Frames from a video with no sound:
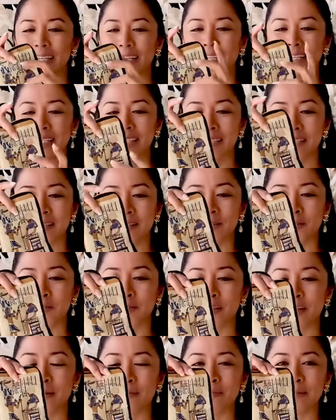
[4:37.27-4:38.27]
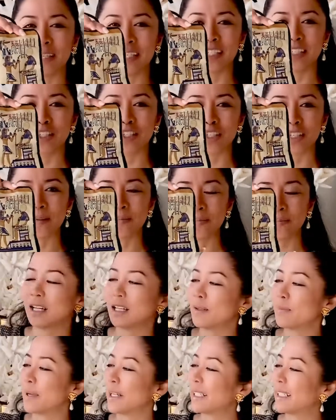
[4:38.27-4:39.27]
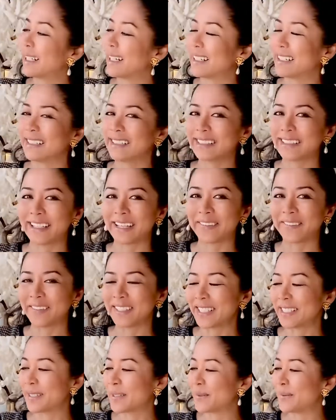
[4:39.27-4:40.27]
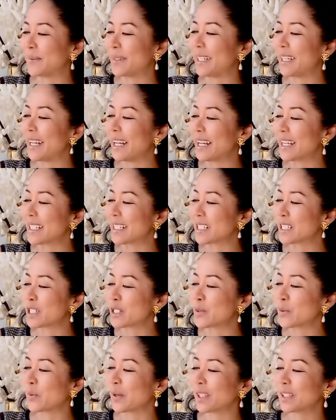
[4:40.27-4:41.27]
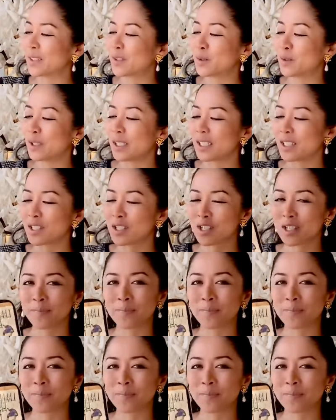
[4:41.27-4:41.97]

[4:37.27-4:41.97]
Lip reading: It's from Egypt. My client gave this to me and she went to Egypt